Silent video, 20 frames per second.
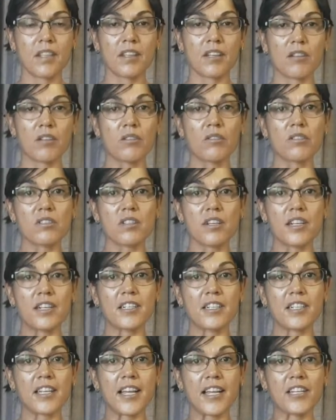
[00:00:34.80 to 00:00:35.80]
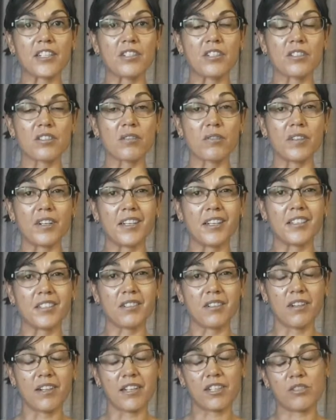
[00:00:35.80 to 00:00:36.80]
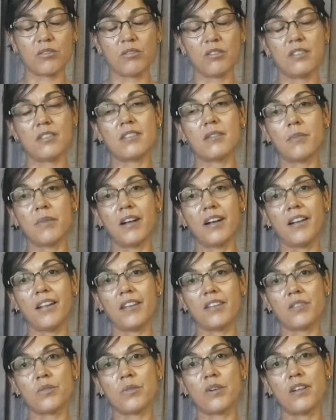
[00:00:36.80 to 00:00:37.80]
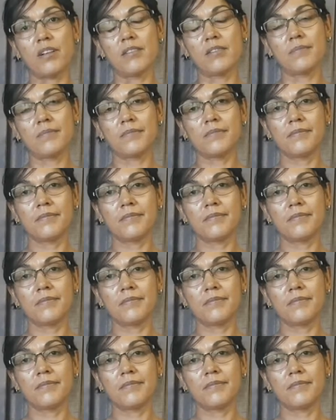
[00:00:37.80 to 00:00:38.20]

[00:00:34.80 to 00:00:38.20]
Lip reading: There are also indications of an intellectual disability as well.